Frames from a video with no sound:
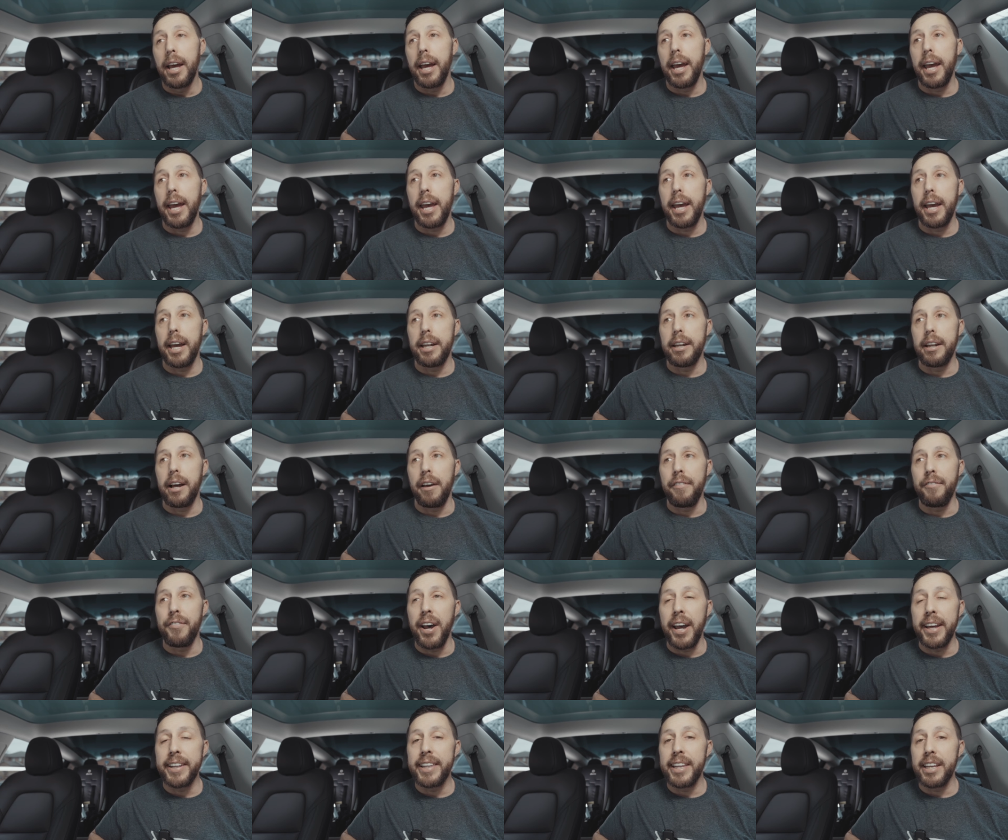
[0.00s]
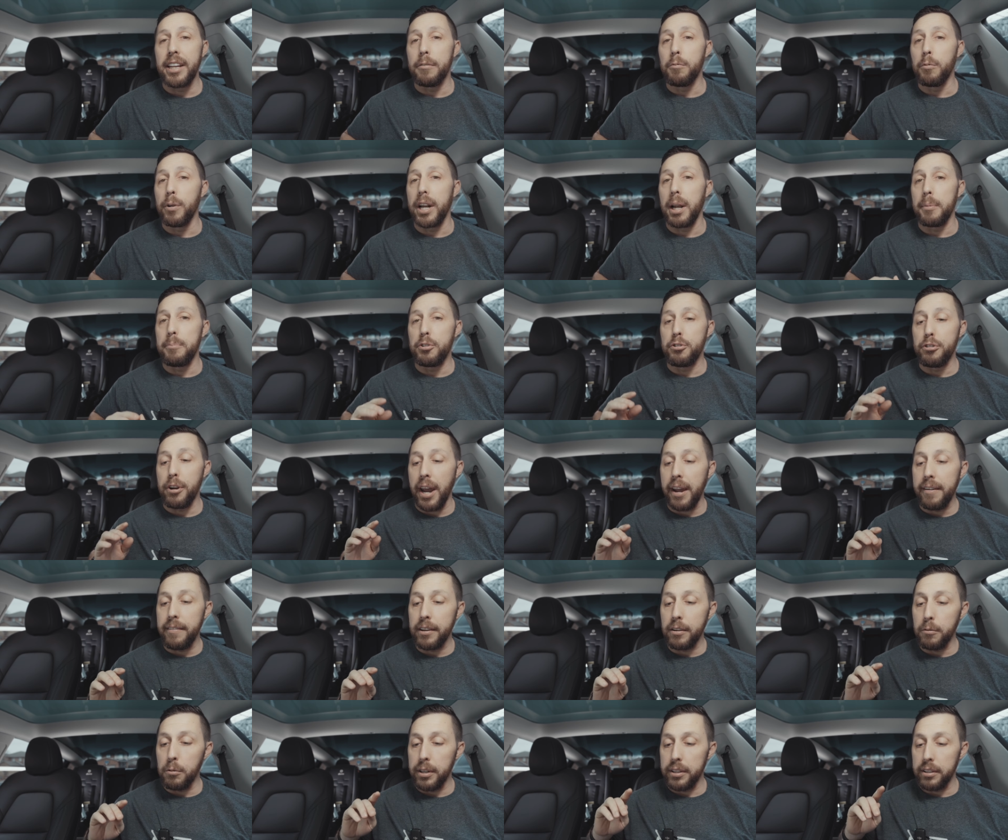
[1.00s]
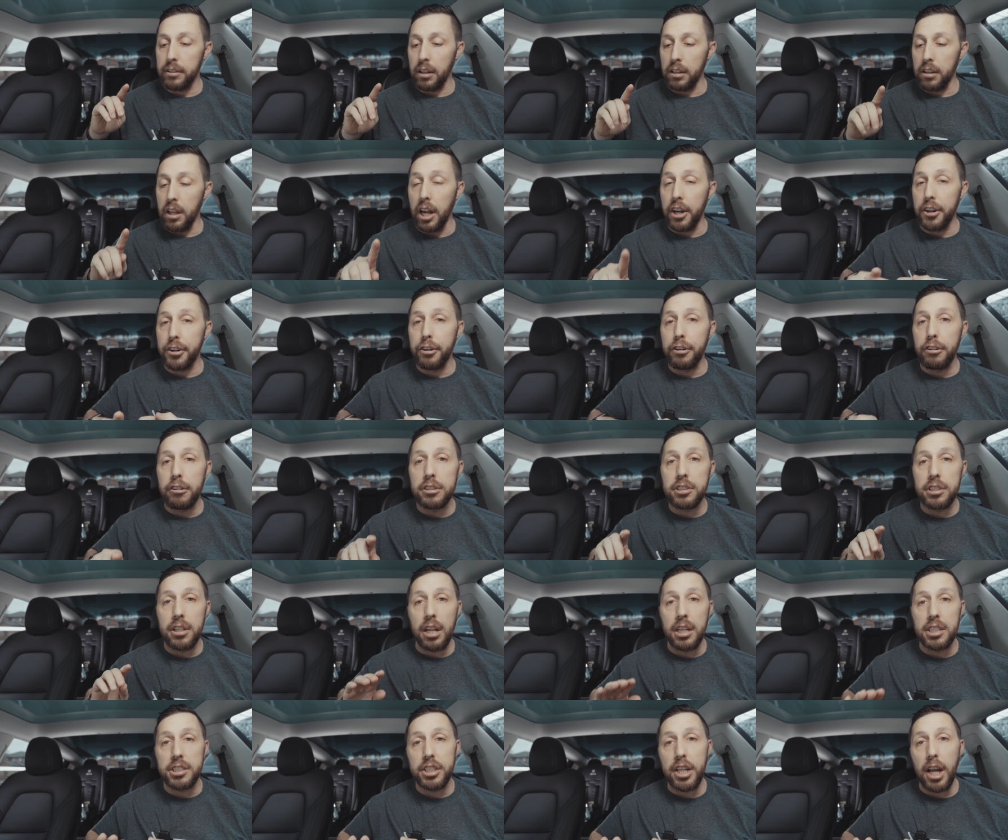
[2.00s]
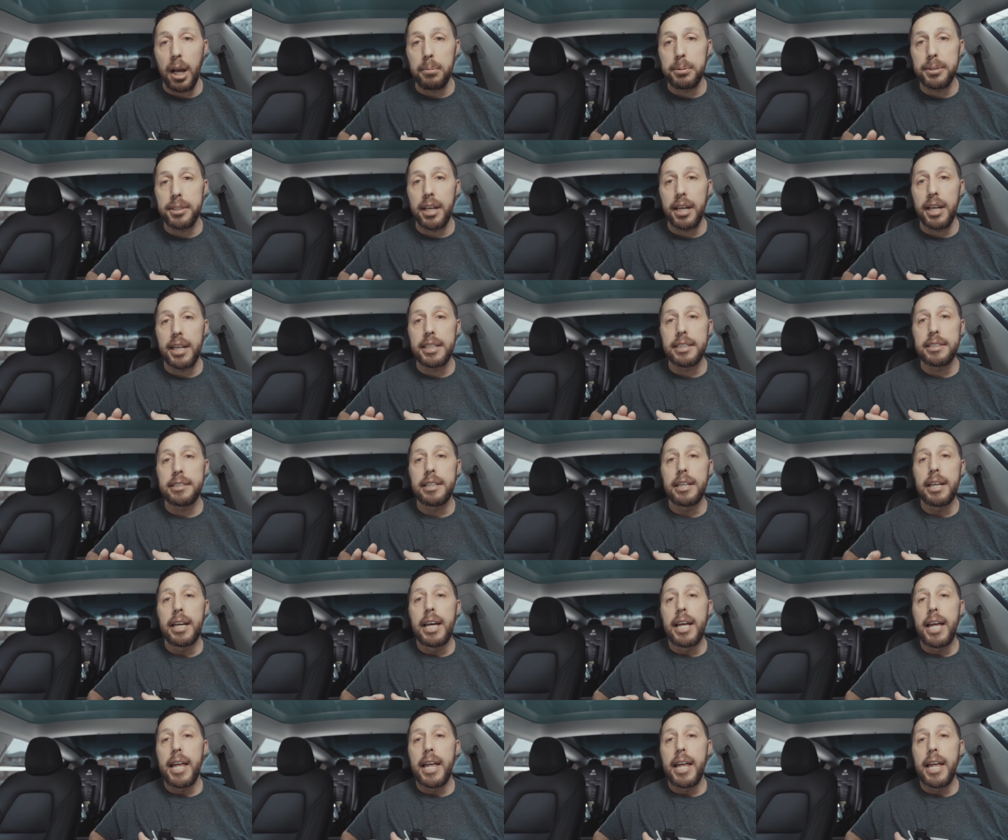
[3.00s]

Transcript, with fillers: And I find that when I'm driving with a lot of turns, a lot of stop signs,